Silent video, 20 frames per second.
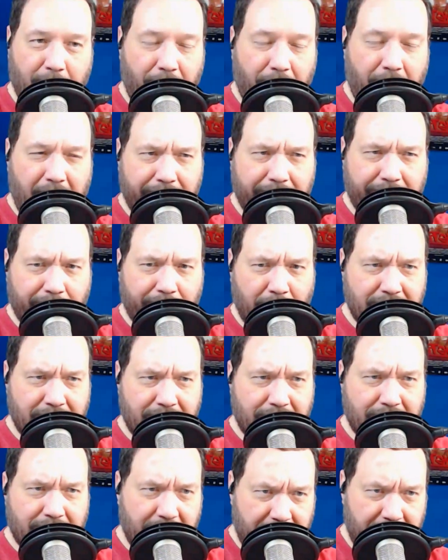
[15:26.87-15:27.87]
wife, what is
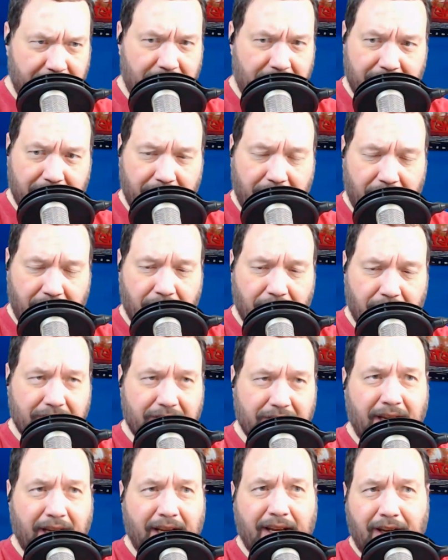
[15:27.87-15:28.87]
this? You know, because
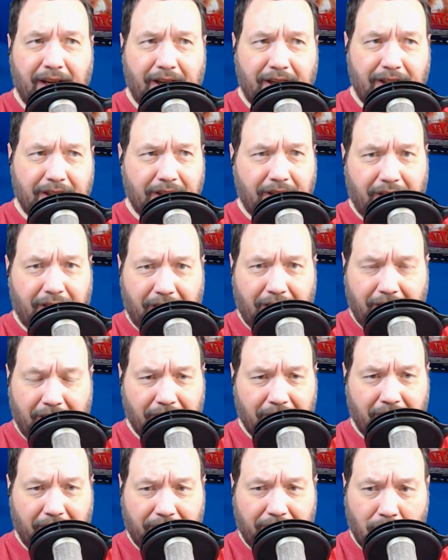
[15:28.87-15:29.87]
on
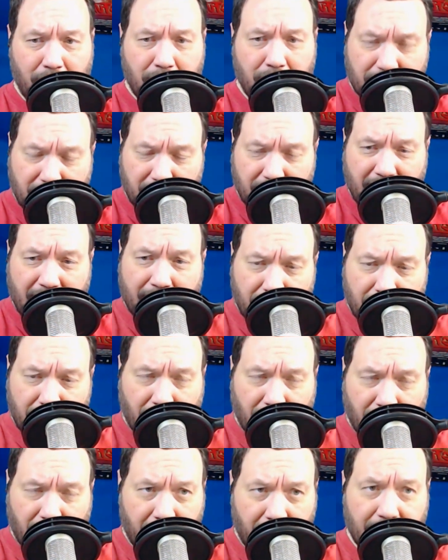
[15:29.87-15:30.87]
if you use a debit
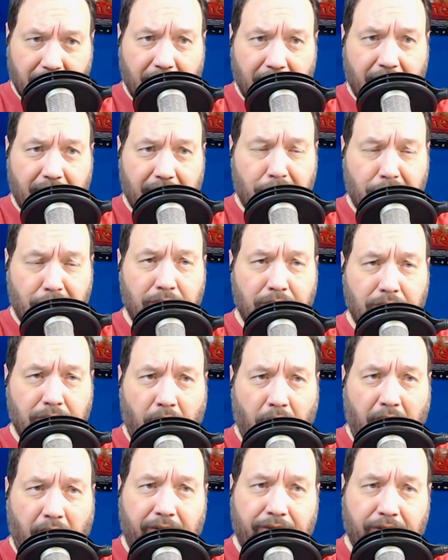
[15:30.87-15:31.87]
card, you
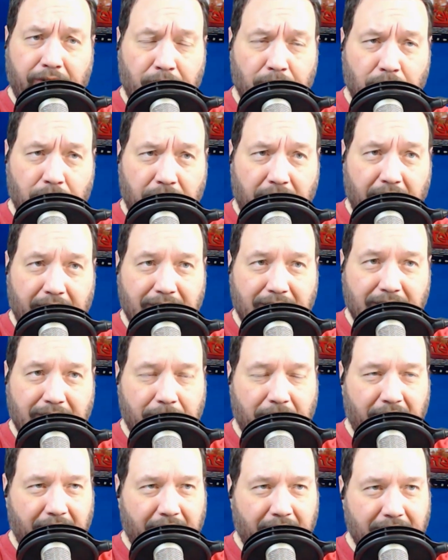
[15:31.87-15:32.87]
often will get
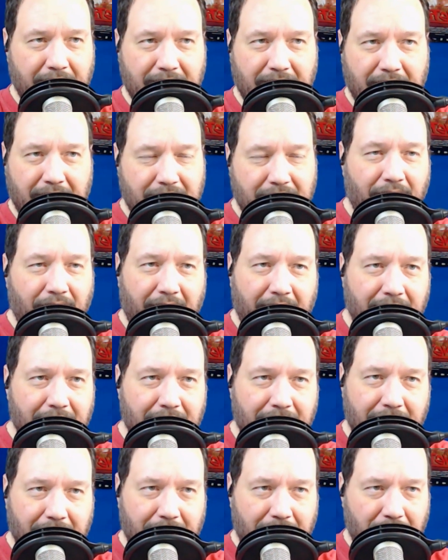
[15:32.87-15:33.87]
something, it says like,
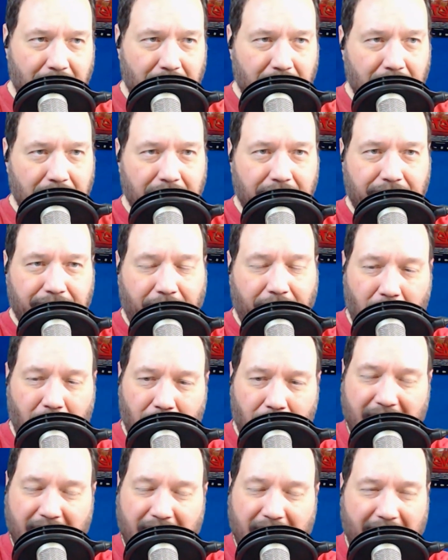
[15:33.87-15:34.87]
you know,
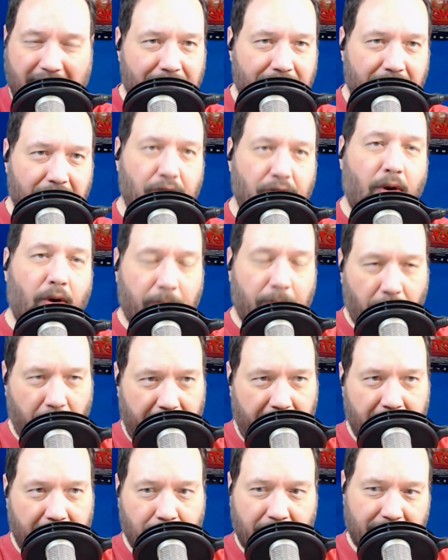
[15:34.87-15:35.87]
Falstaff
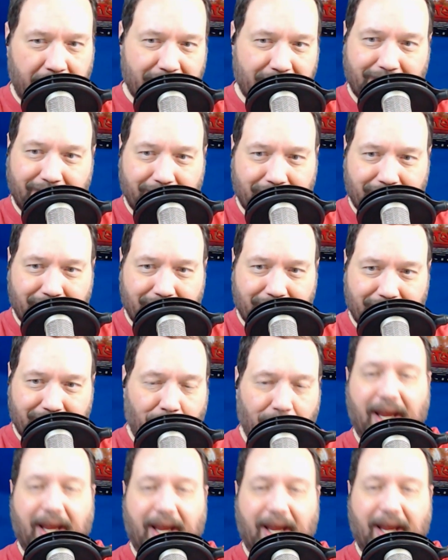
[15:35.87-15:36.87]
Incorporated when it's the Circle
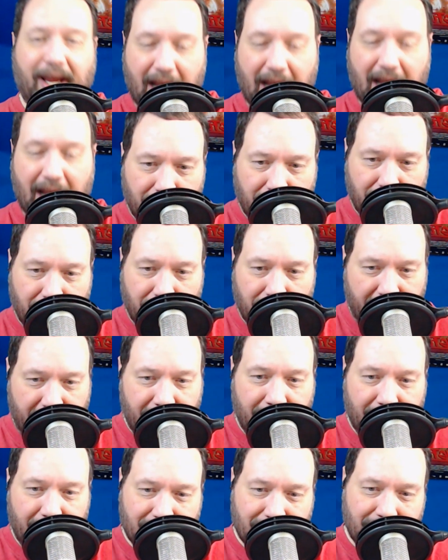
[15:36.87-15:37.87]
K down the street.
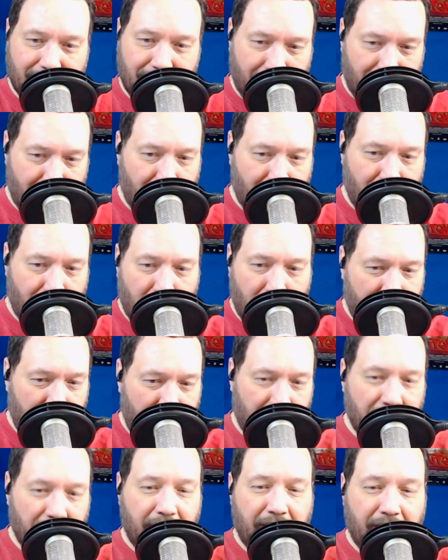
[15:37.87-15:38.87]
It's, you know,
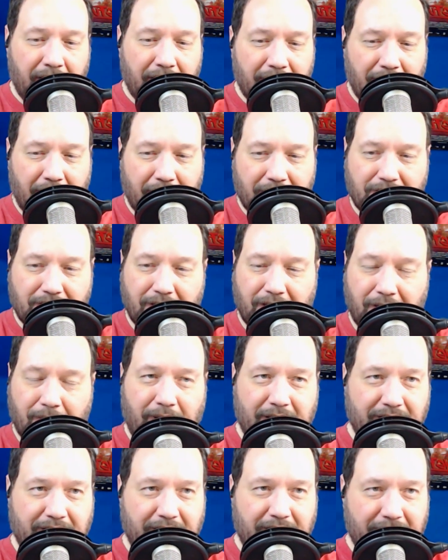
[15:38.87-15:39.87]
whoever does their
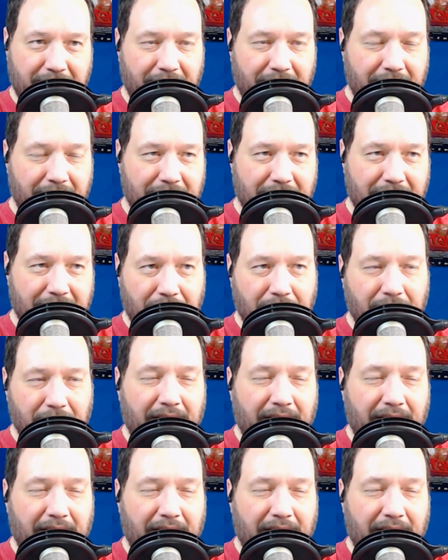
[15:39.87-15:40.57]
processing. And so